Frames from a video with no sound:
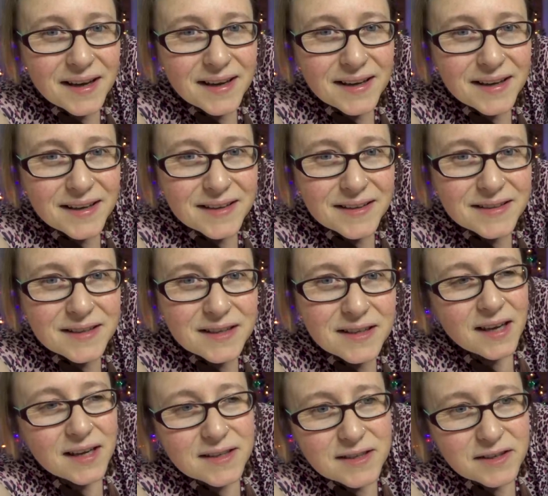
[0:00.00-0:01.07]
and
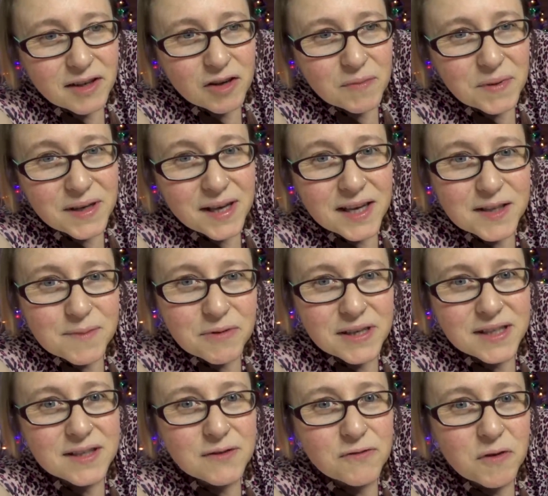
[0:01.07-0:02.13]
he's going to open his
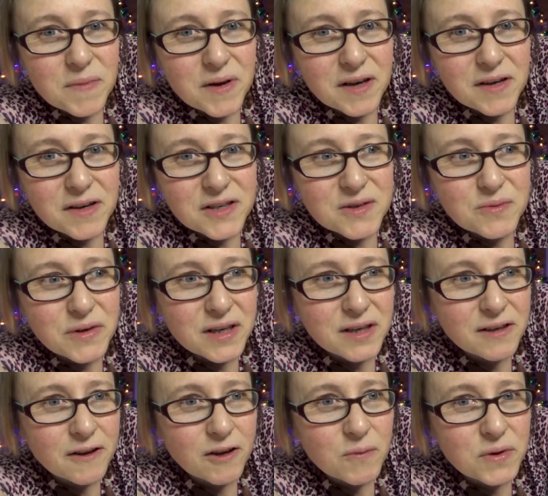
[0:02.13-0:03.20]
presents from us. We're
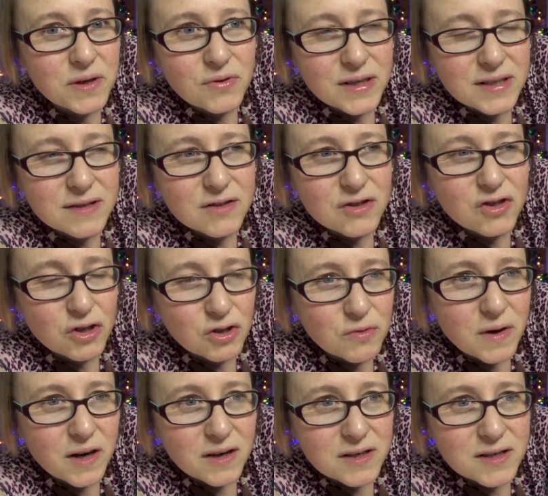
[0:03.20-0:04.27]
going to open presents
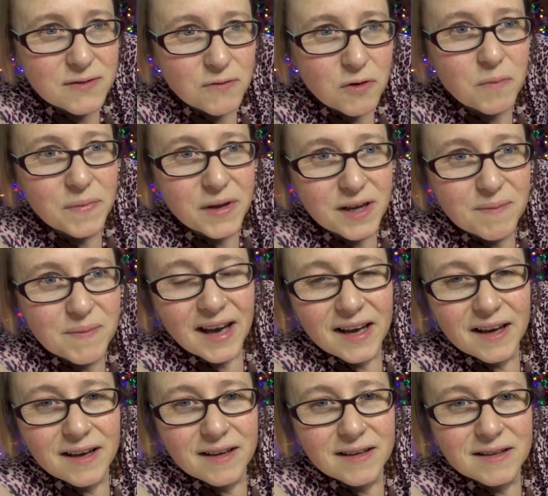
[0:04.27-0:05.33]
to us from him,
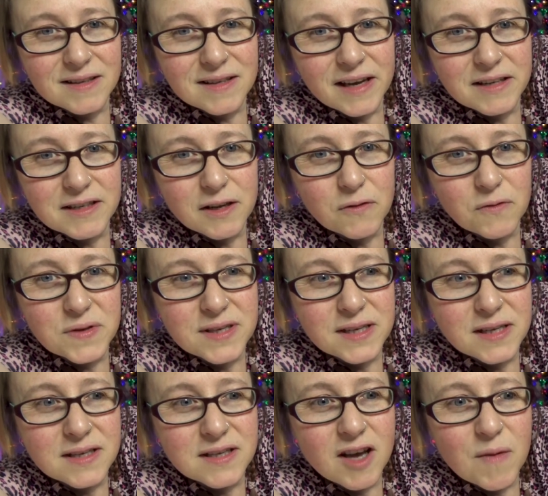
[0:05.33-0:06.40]
and I don't know if there's
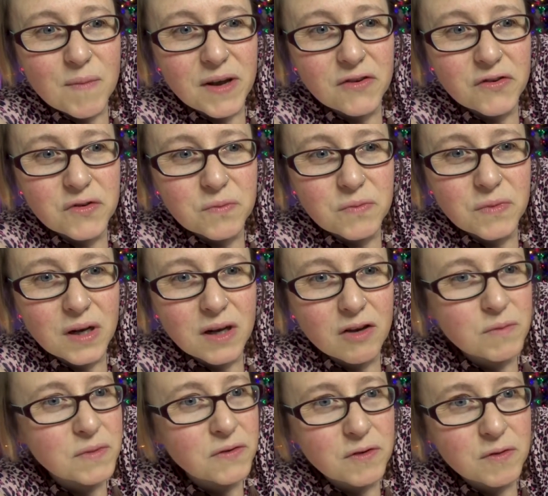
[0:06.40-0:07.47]
any time left, we'll
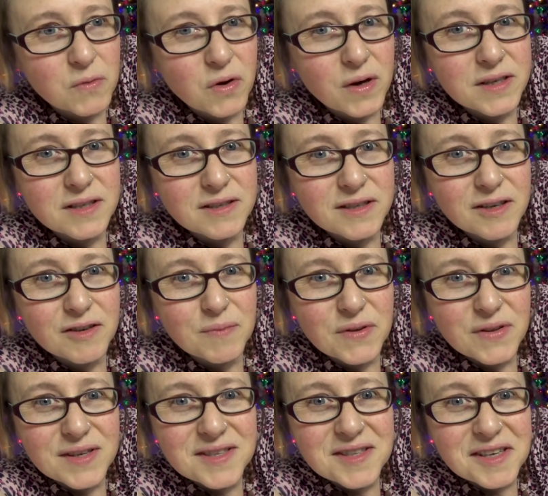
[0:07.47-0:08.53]
open a few more, I don't know. But
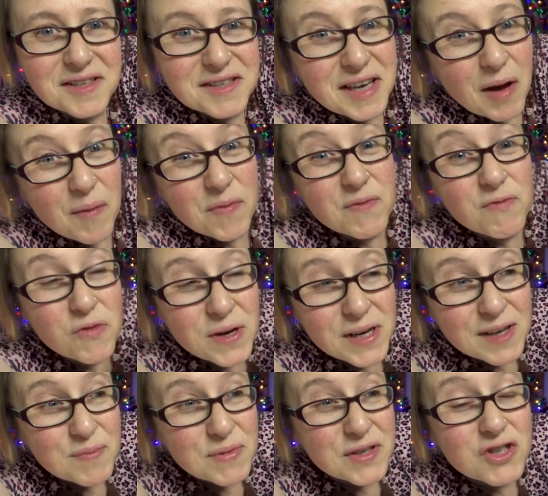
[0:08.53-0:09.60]
these things can
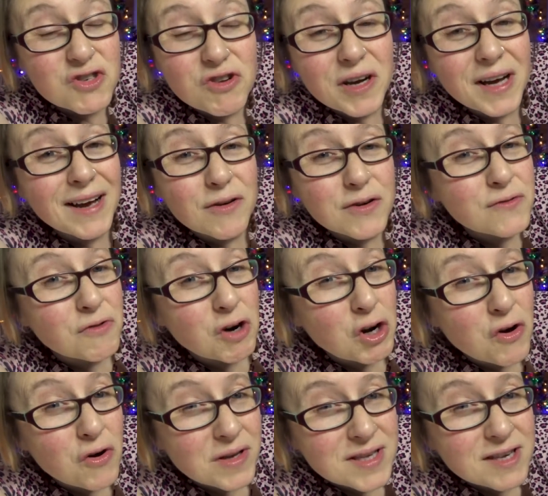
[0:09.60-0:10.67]
really be strung out for a
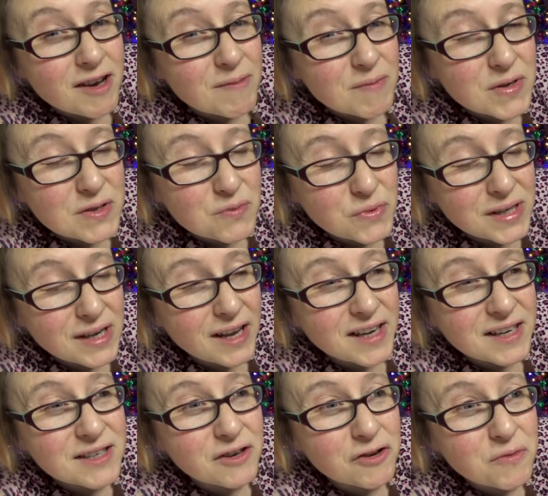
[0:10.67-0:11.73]
long time because we
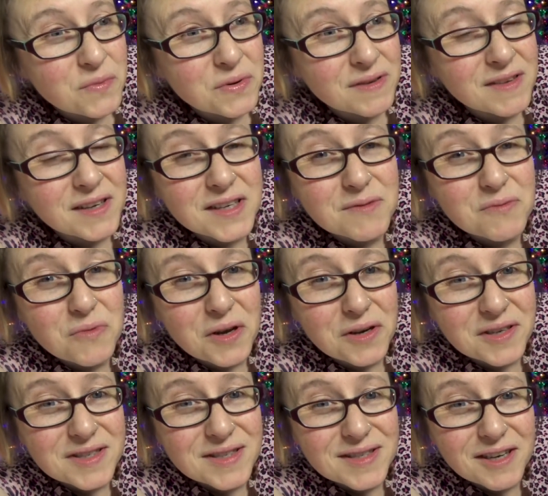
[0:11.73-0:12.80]
like to open things
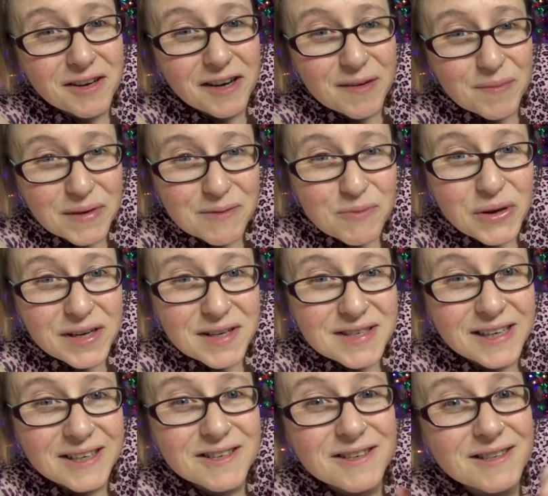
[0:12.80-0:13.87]
one at a time and pay
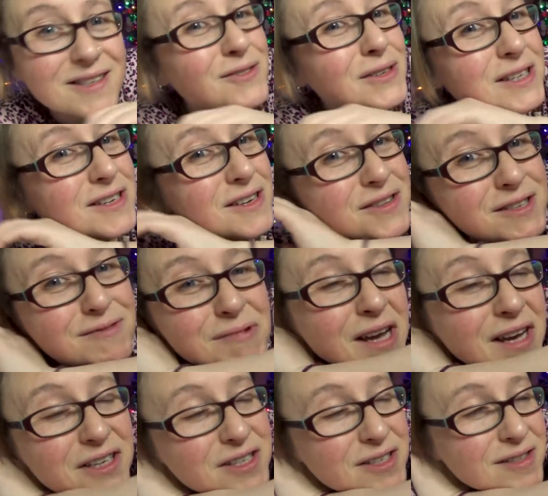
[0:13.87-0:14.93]
attention to each other's
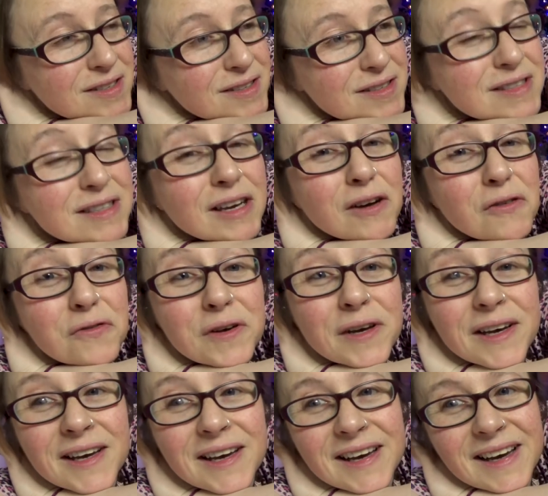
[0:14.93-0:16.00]
reactions and
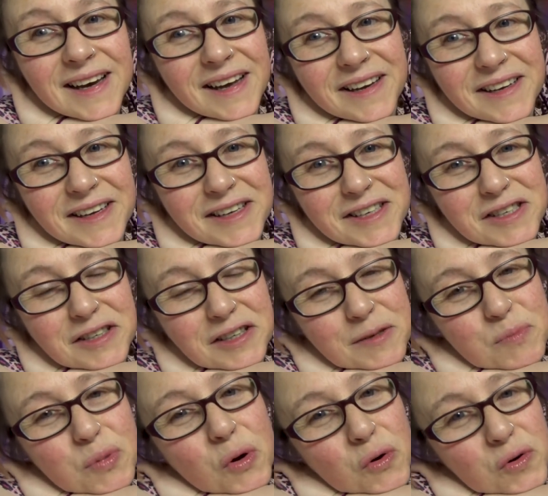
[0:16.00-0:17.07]
stuff, and
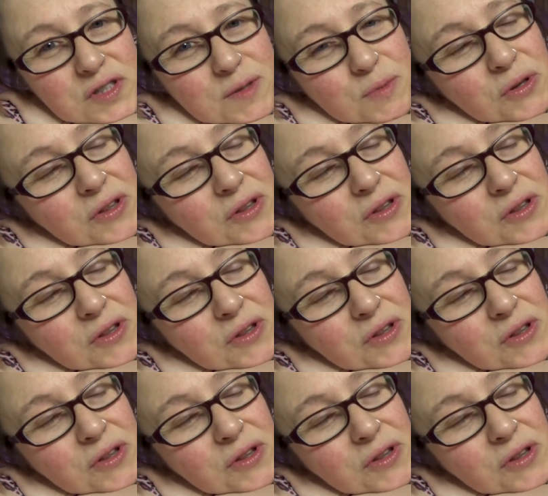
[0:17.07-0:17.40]
occasionally pause to